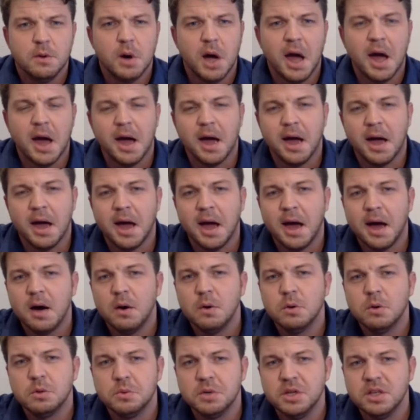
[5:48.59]
H-
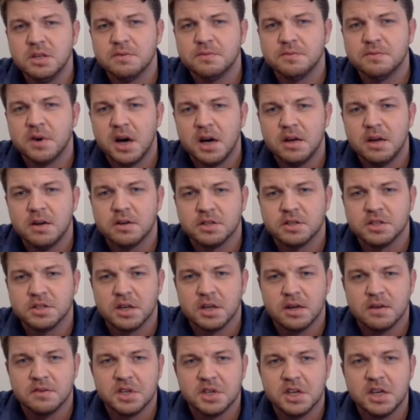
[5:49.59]
how do we define
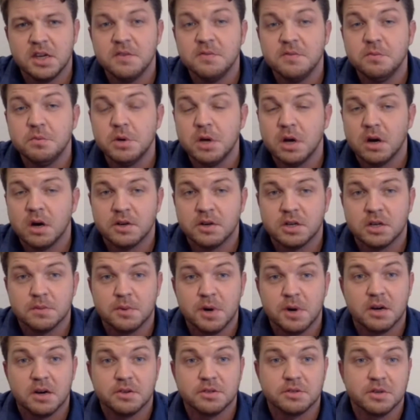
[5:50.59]
ourselves if we are a
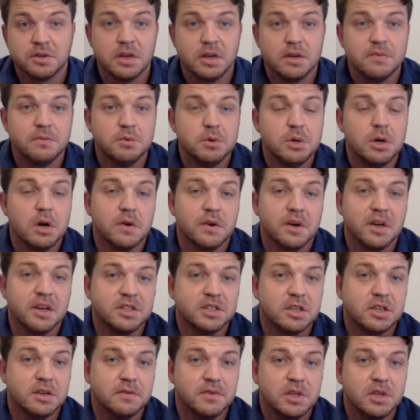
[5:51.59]
democracy, if we are a
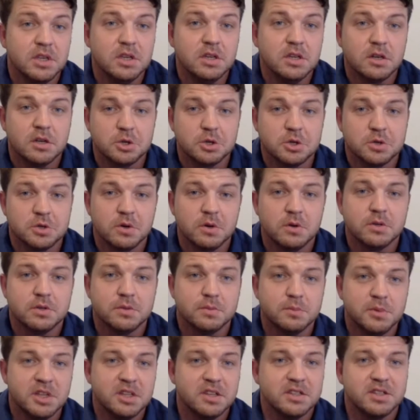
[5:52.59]
civilian
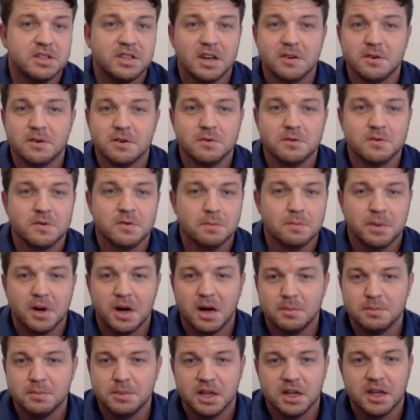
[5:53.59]
controlled military
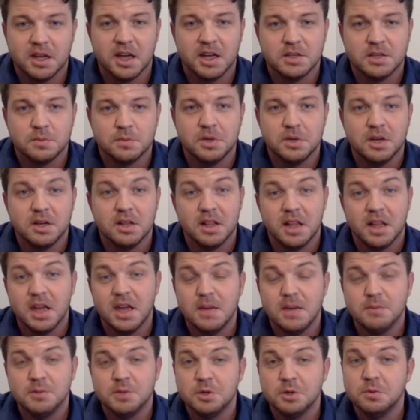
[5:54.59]
republic, as we
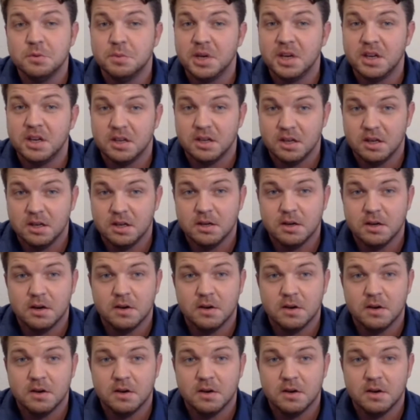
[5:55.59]
claim to be?